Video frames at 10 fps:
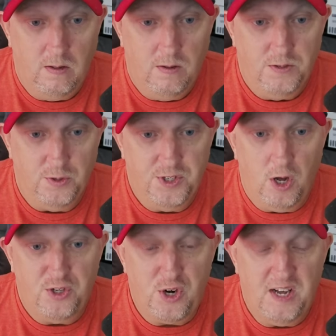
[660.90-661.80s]
So Sol
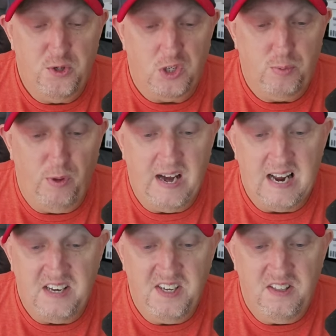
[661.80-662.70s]
tries to explain, I
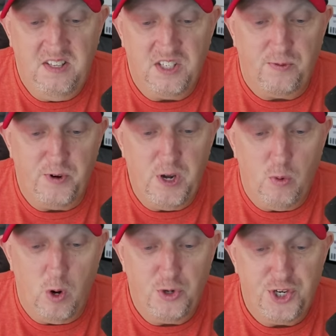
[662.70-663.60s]
did this for you,
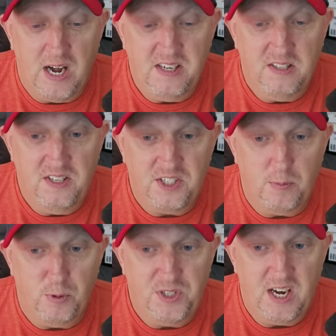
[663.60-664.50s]
Osha. I did this to
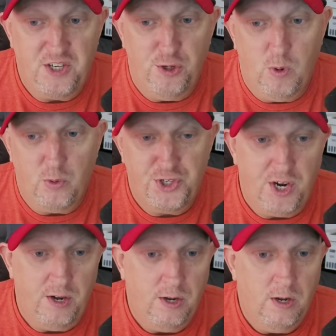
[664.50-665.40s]
protect you, Osha.
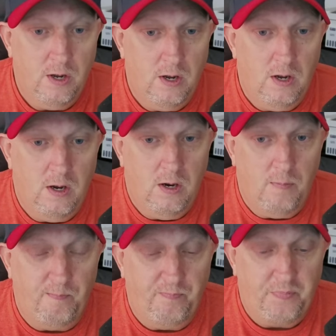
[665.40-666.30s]

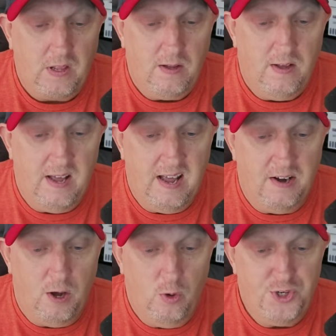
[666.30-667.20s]
And
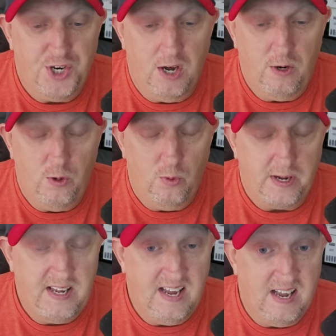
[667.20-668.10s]
Osha, who
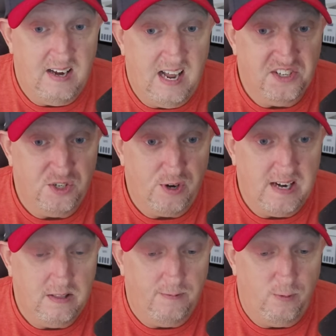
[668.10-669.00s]
again hasn't traded in
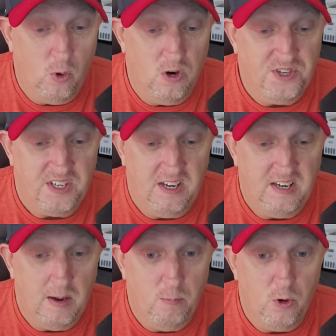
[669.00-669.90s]
the force in a
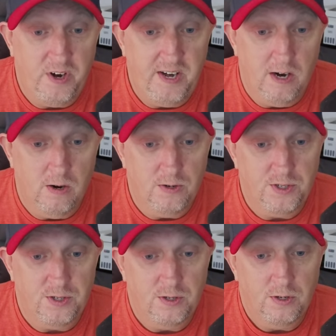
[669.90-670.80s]
number of years,